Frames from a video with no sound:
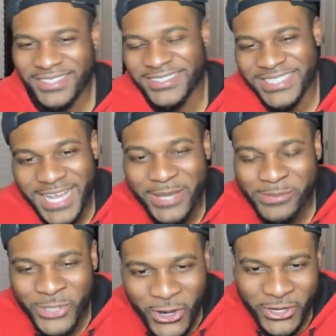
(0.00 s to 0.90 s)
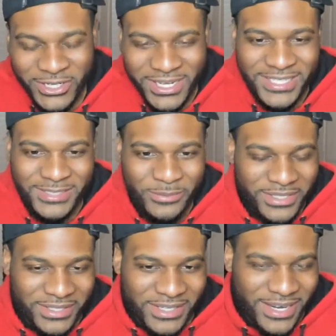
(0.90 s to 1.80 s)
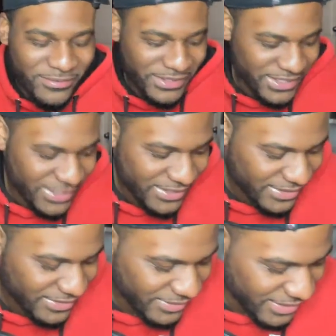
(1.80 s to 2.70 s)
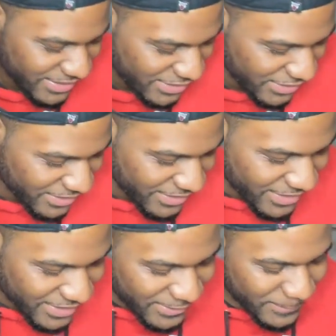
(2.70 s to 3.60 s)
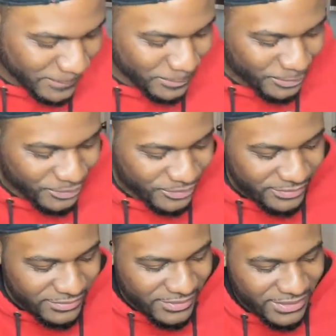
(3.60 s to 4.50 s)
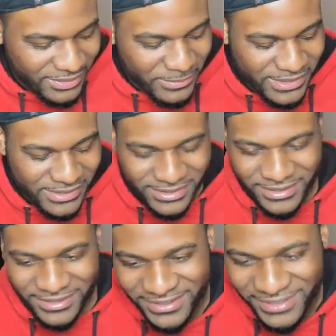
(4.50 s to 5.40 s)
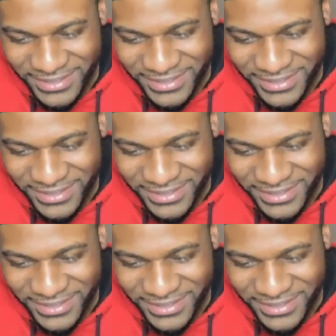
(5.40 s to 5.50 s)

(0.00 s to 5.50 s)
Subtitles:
James Harden hasn't been in the conversation this year. Let me see.